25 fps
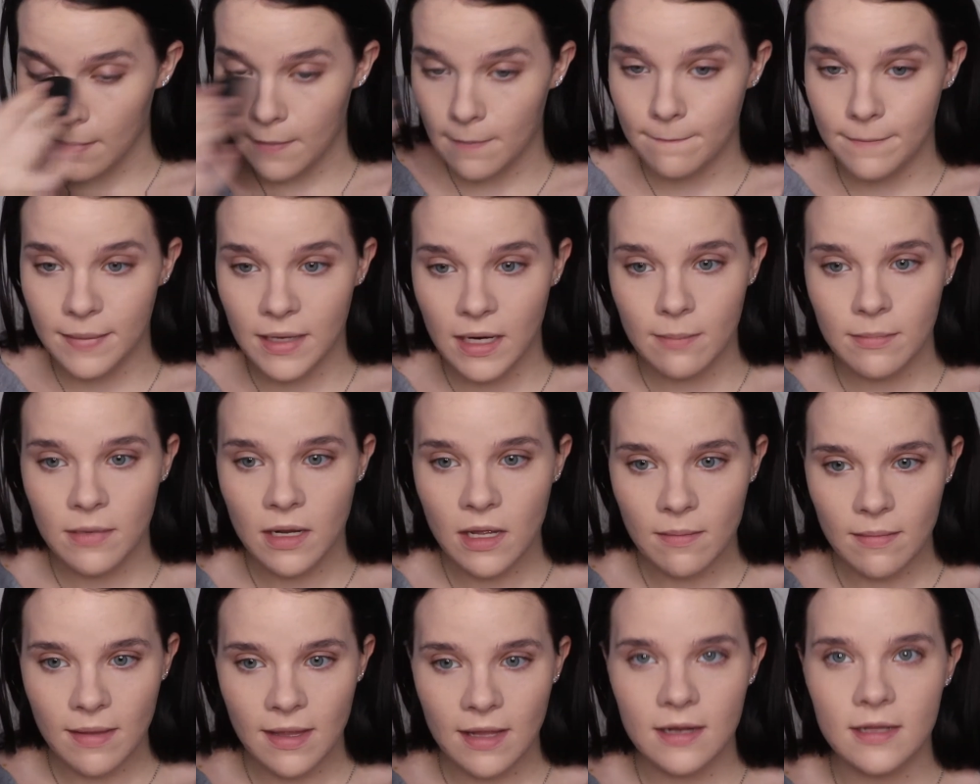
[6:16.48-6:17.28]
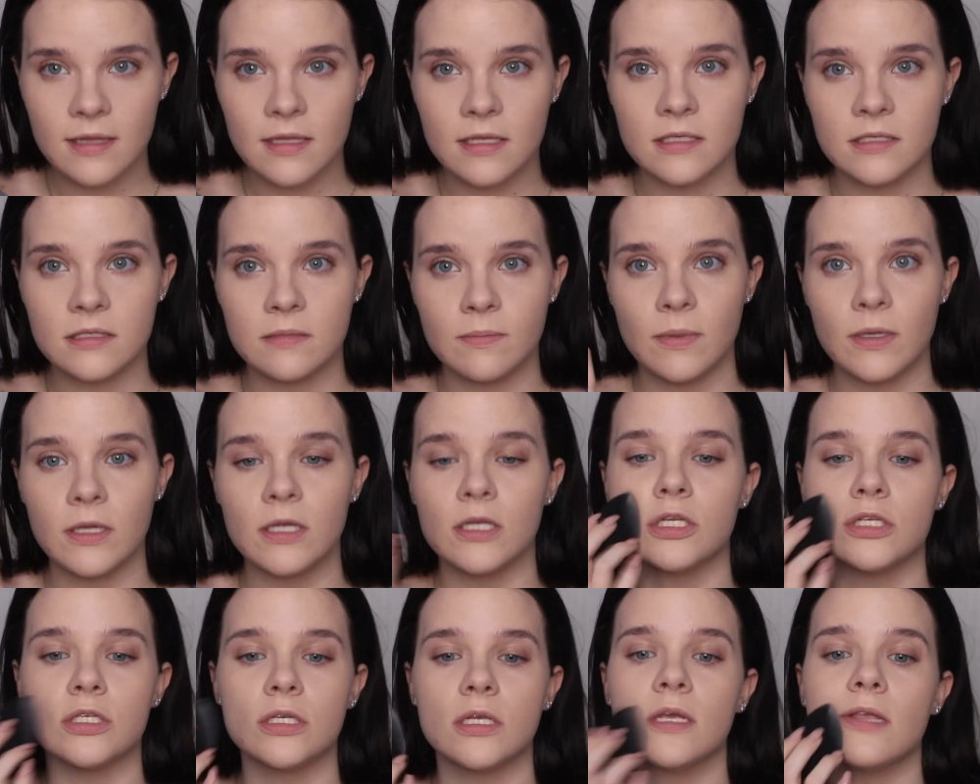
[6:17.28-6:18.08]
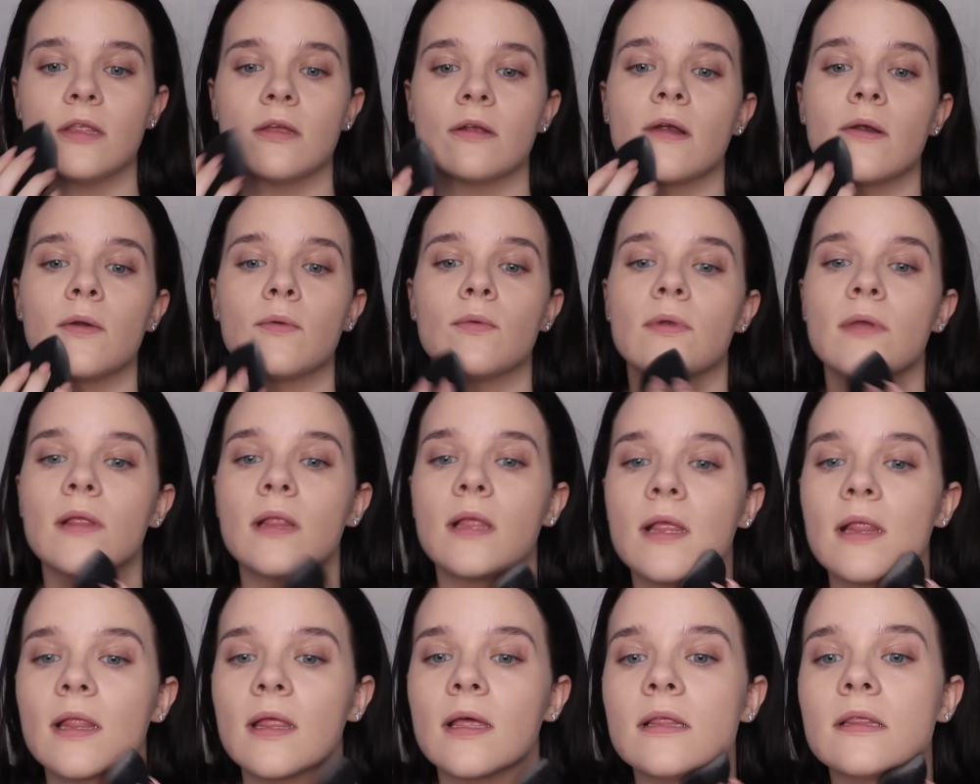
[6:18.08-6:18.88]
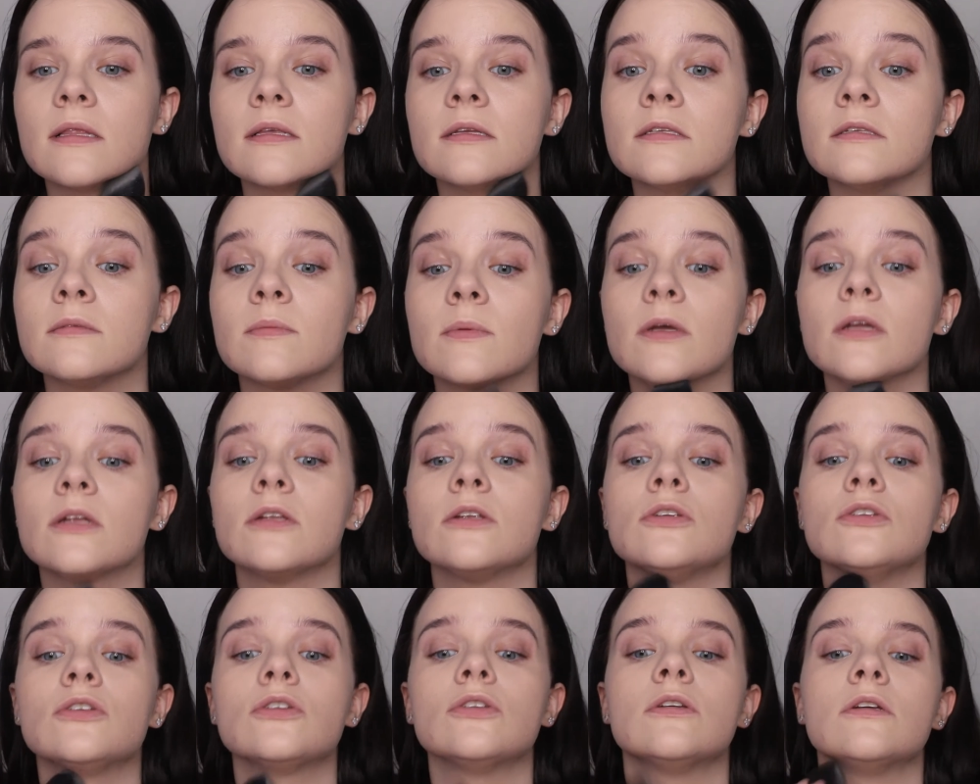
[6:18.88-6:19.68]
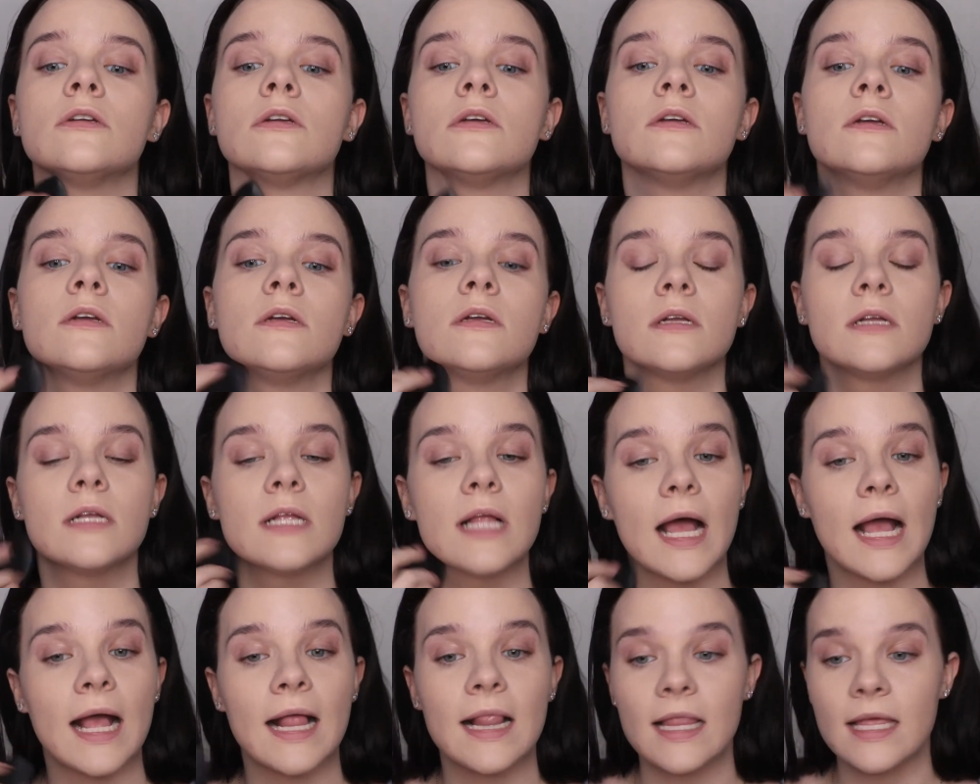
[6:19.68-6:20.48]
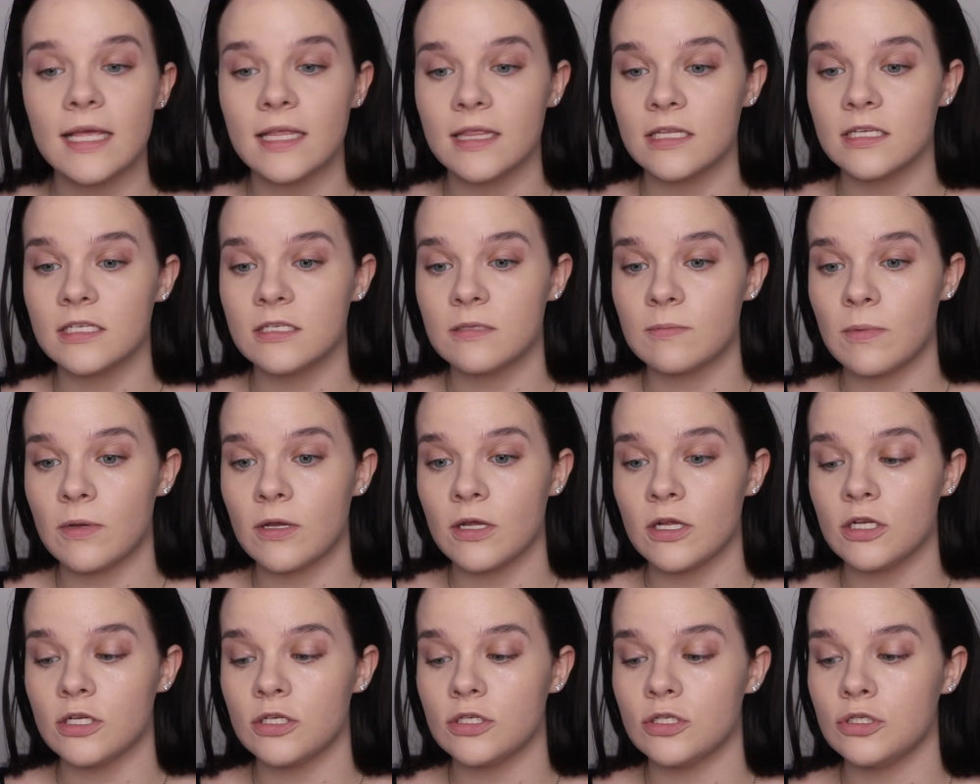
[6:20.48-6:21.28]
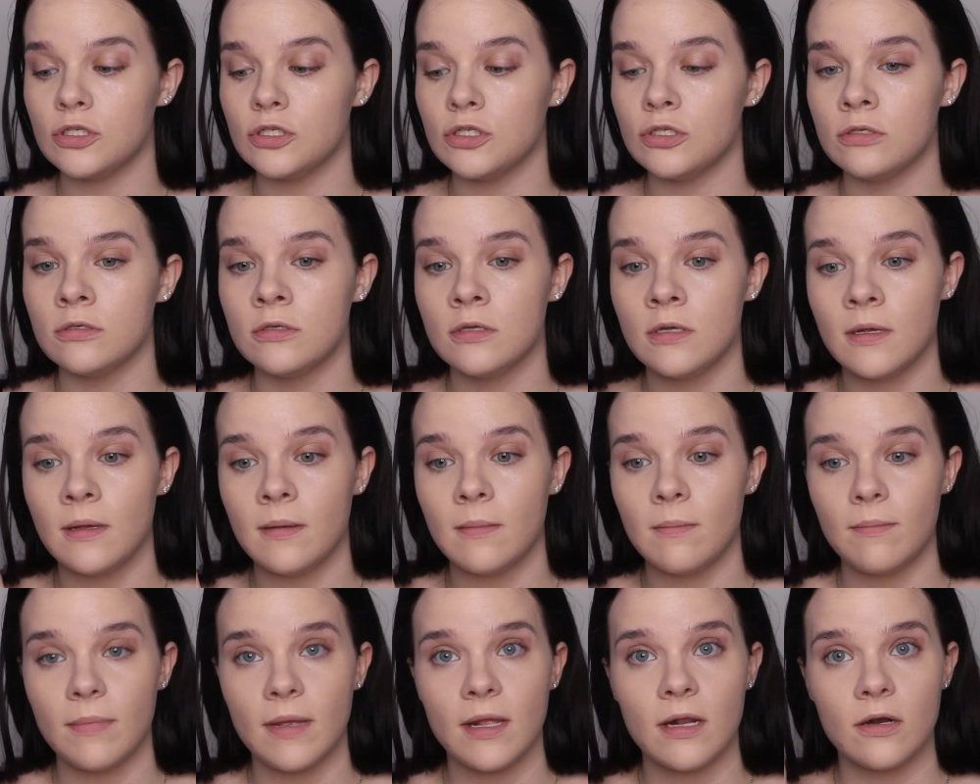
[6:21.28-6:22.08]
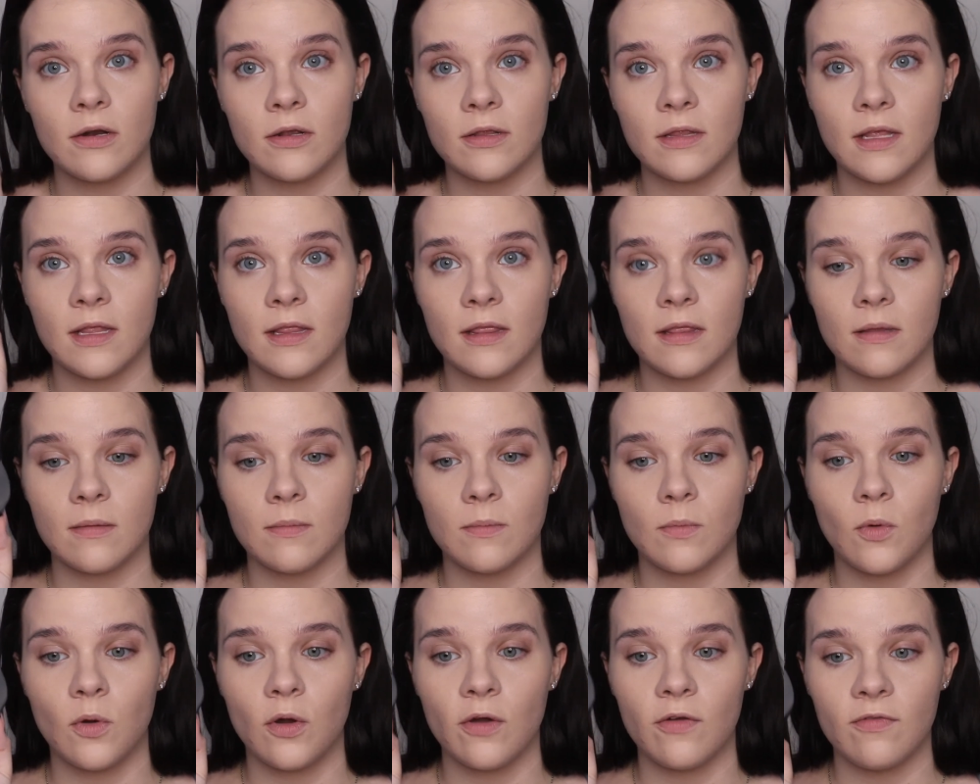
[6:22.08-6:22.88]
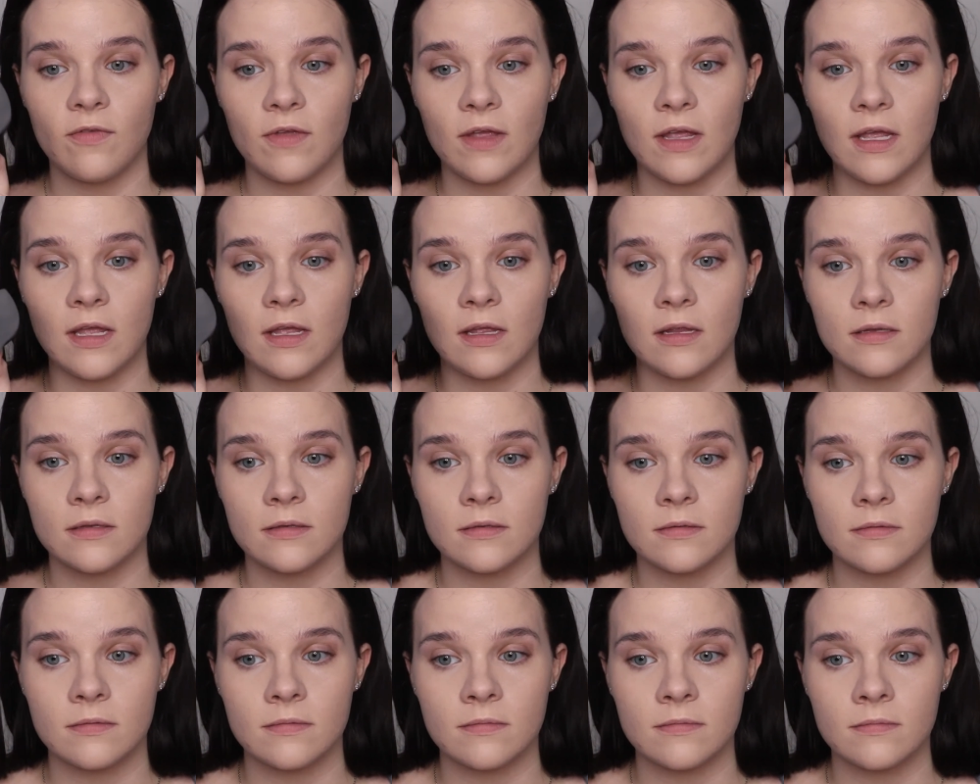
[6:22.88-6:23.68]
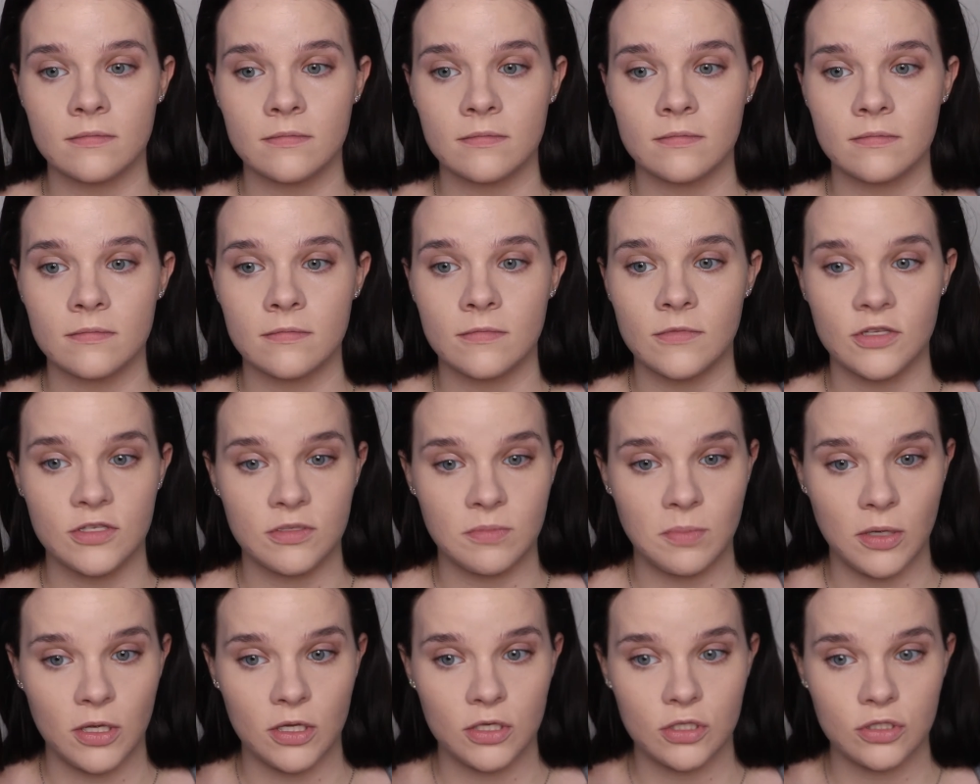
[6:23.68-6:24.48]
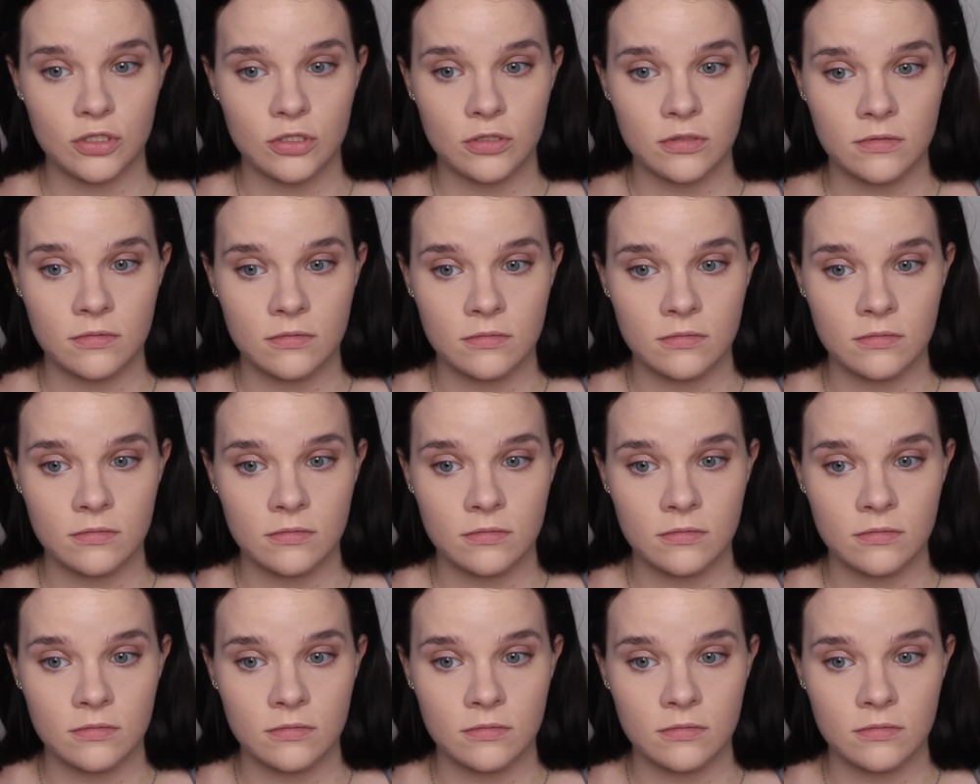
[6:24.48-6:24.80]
But I'm not mad at this sponge either. I really like this sponge. I like this sponge better than the Morphe sponge.